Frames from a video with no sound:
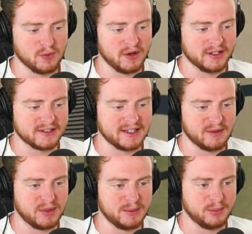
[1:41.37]
rides to
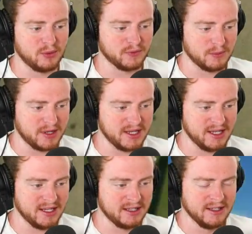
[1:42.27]
get people from
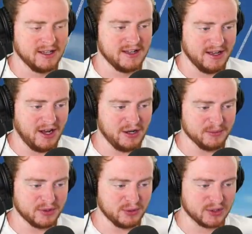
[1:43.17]
here
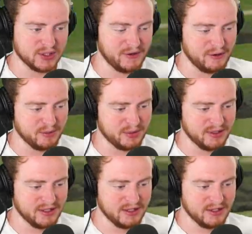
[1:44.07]
up to the top.
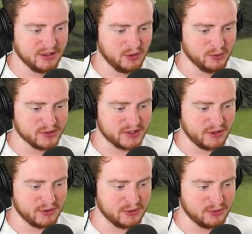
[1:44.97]

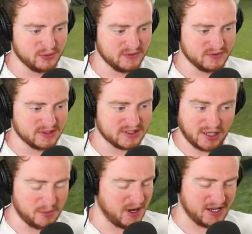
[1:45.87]
Also,
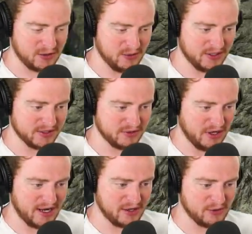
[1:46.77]
somehow, I don't know
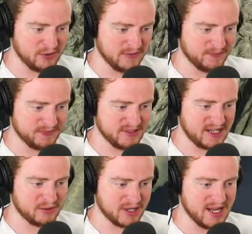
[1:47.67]
how,
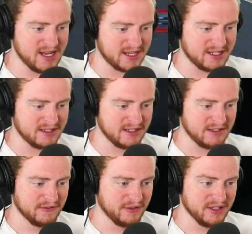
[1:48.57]
down here
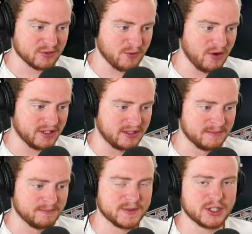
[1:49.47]
for this ride.
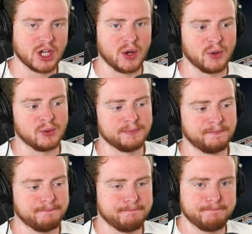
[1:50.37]
So,
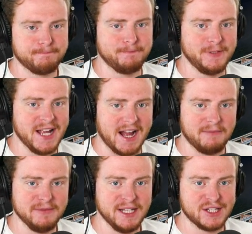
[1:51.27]
yeah,
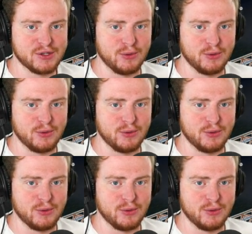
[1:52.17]
let's do